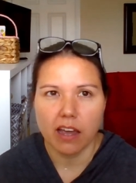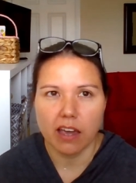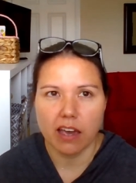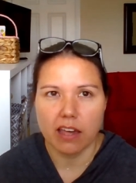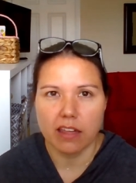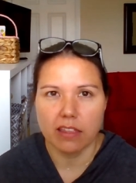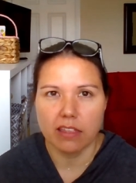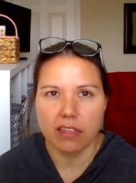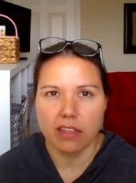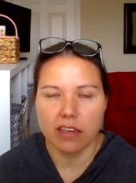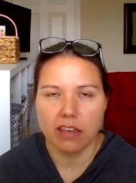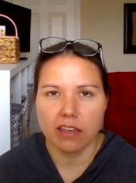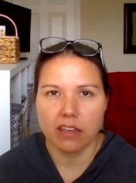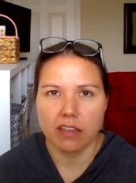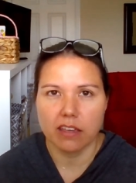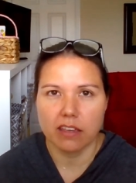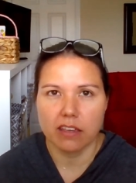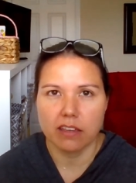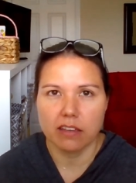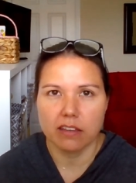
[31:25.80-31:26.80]
I
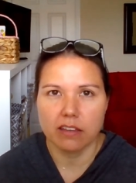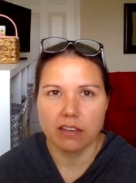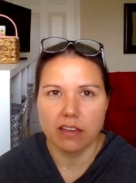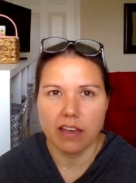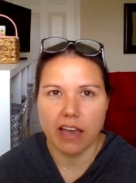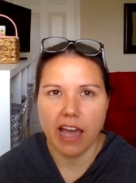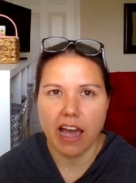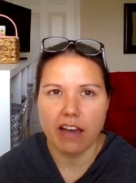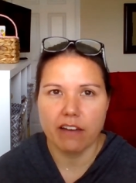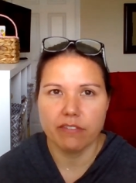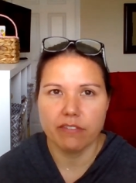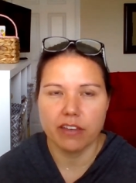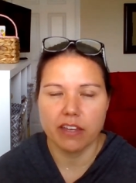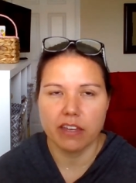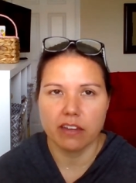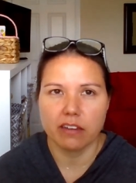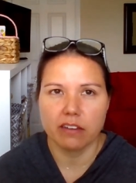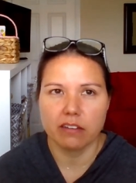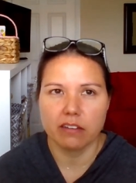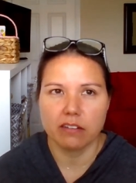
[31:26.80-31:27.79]
think
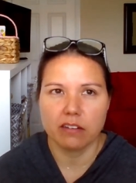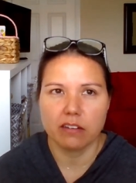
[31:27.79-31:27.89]
having